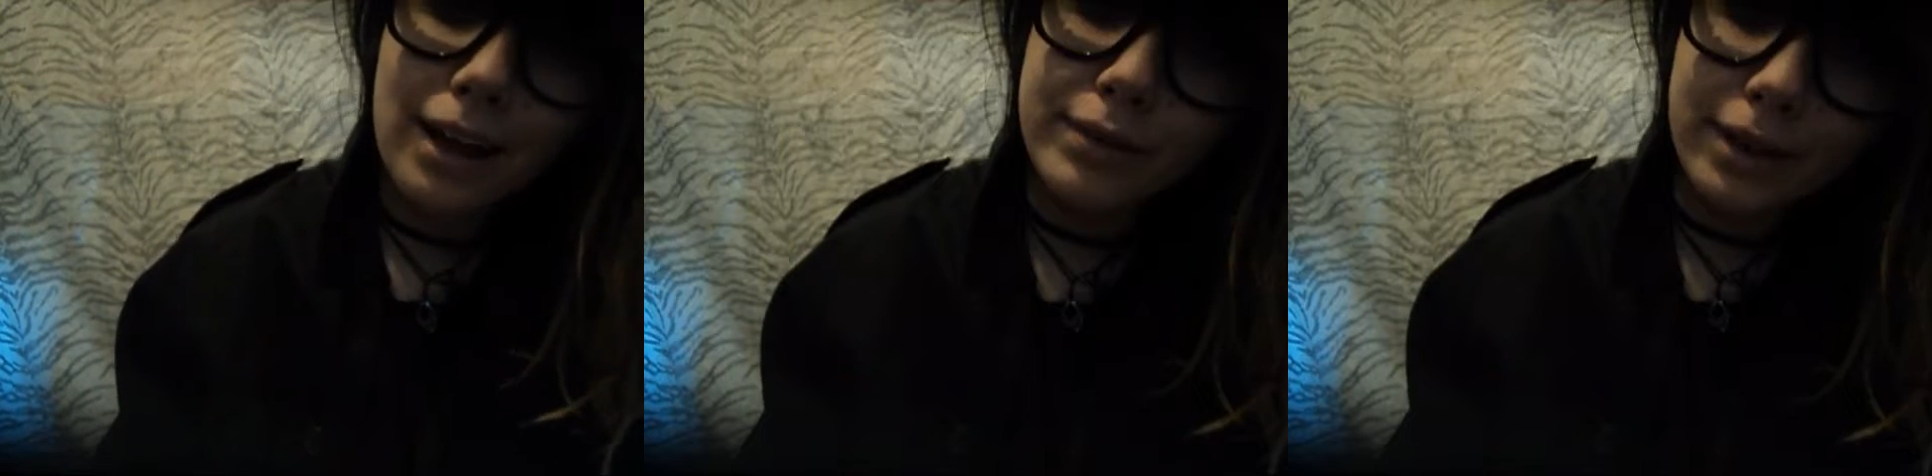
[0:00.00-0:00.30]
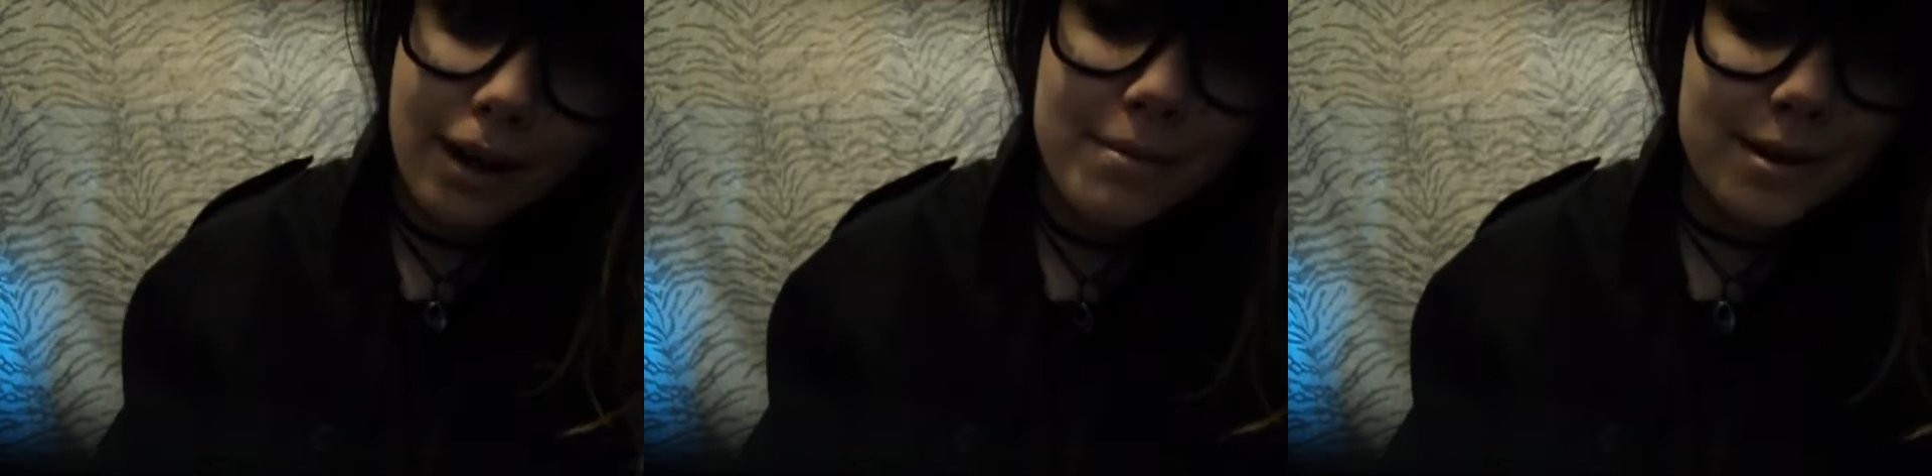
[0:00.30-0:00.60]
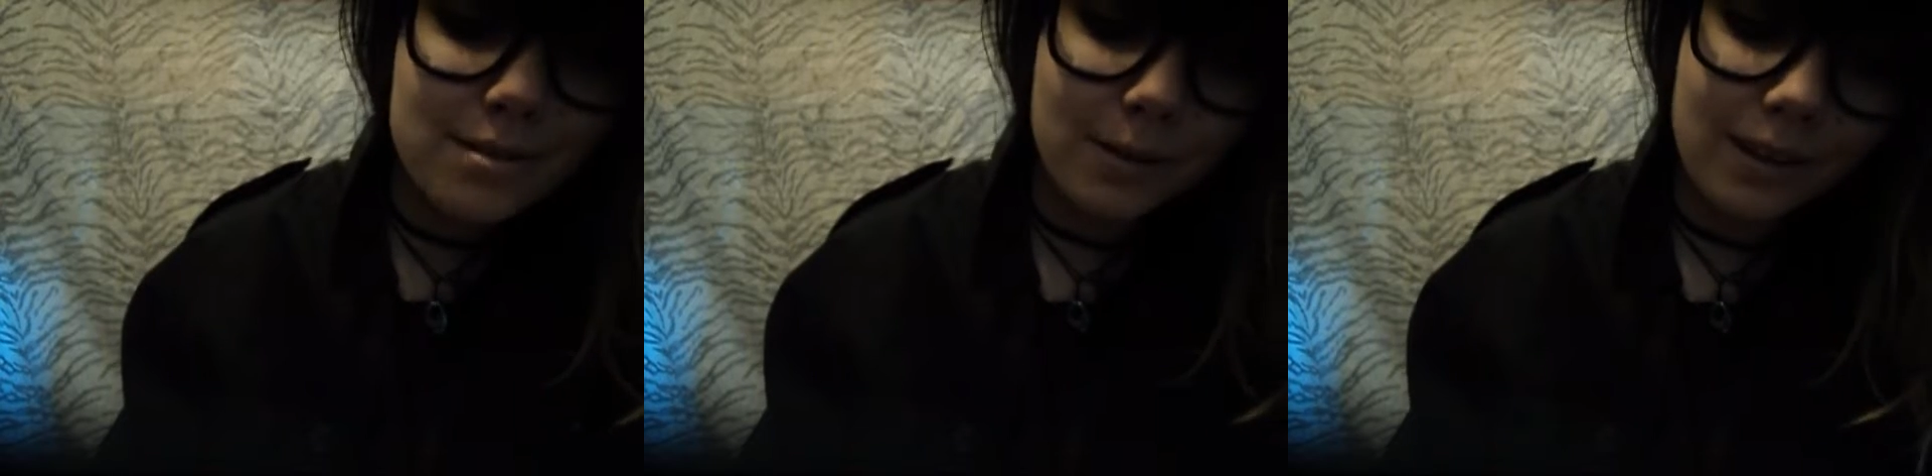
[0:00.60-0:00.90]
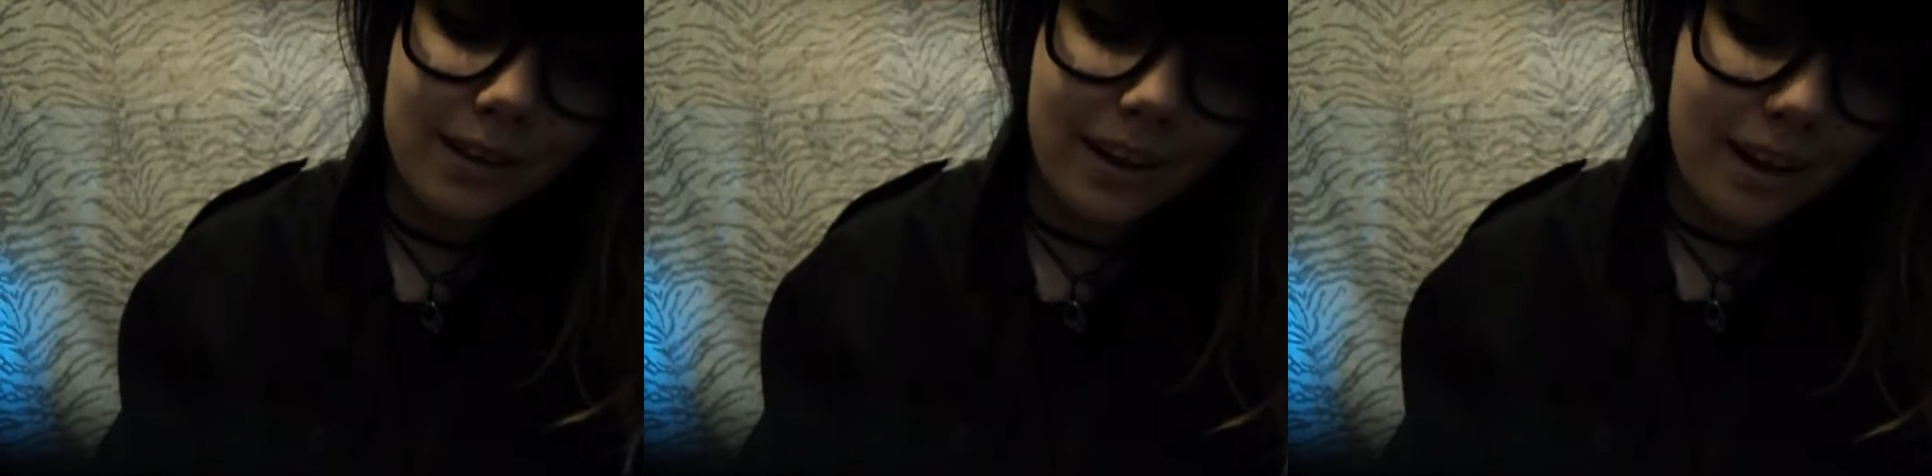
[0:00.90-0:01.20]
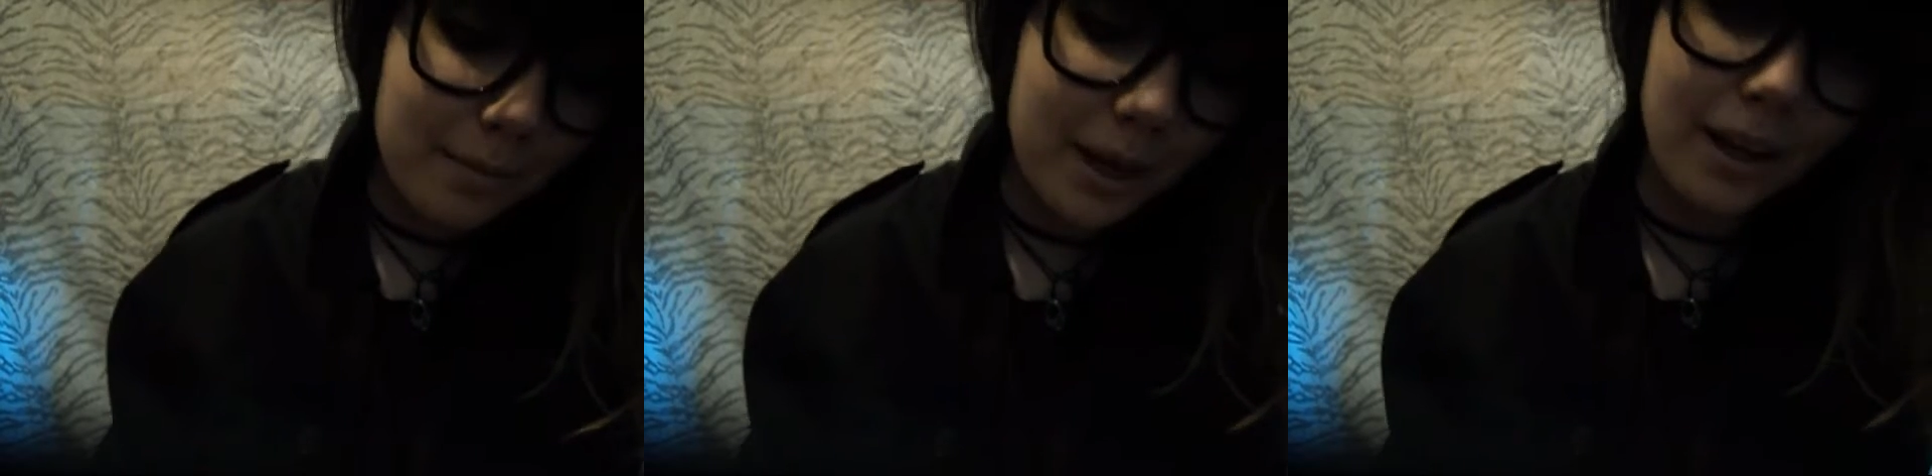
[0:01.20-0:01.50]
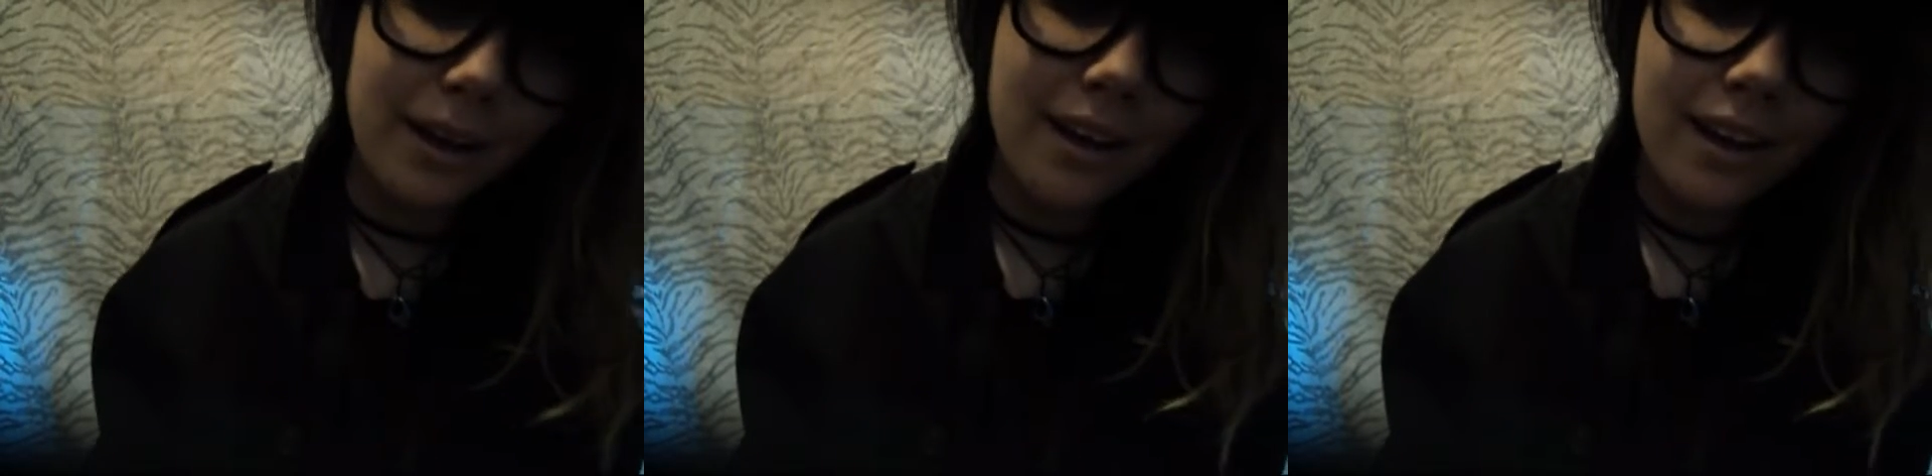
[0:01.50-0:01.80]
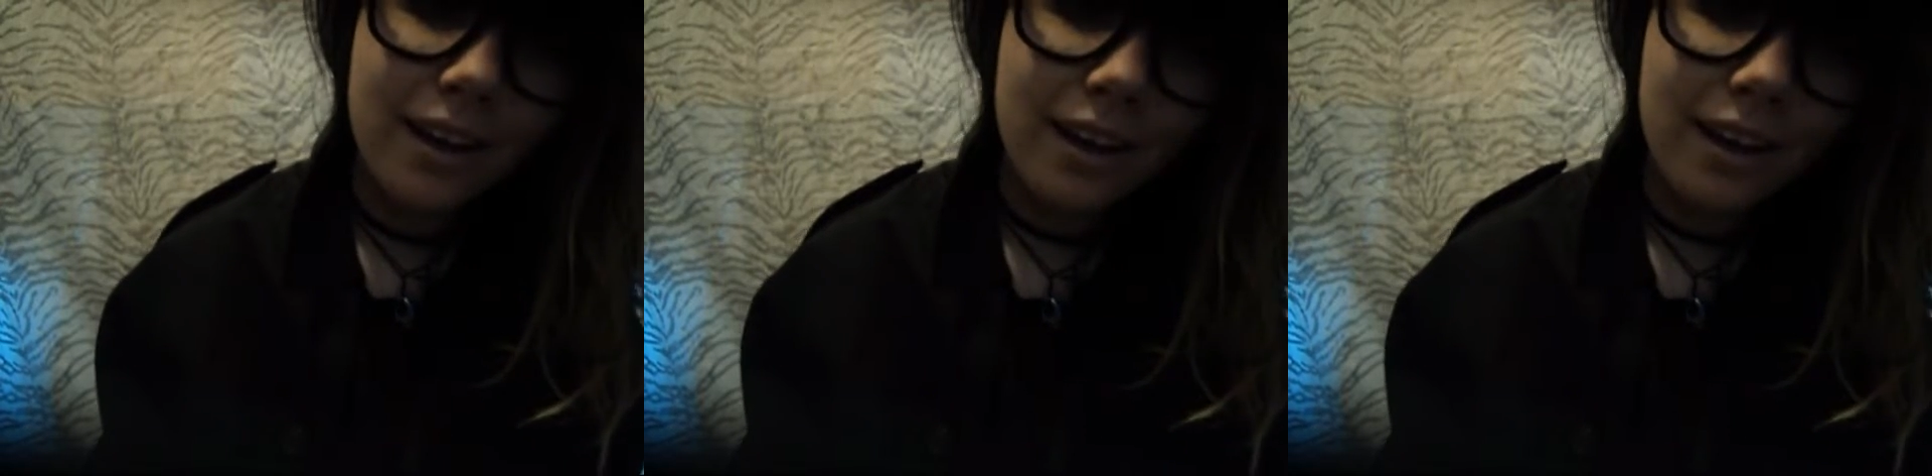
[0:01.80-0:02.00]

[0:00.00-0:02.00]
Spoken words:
having nightmares about the game, and